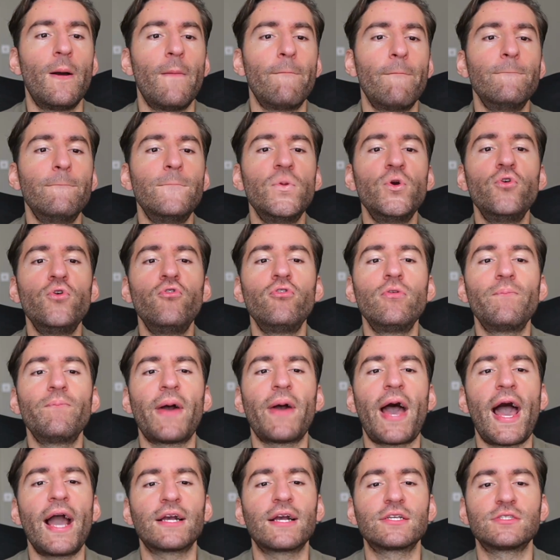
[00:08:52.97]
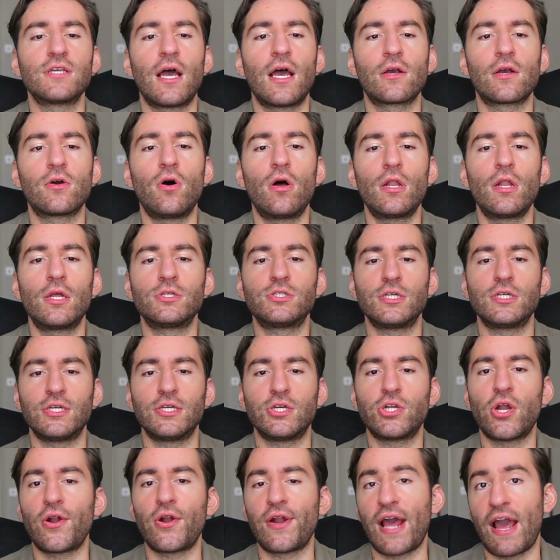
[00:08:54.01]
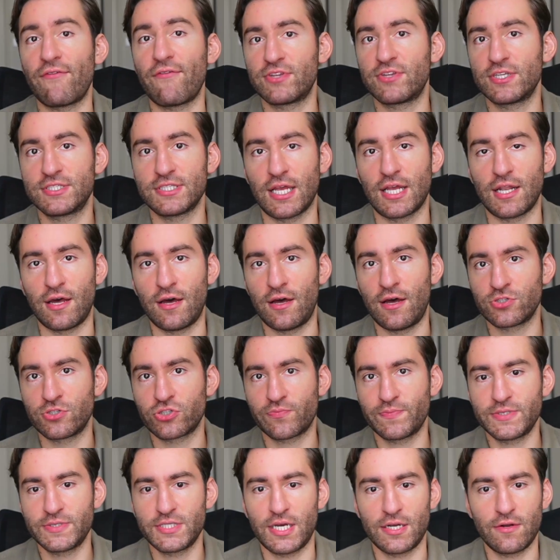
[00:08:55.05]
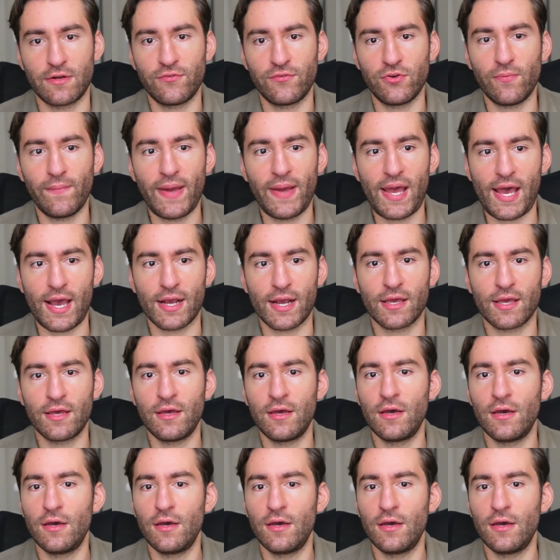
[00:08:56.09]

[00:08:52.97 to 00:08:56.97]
Moon bag psychology. You don't have to sell 100% of your bag.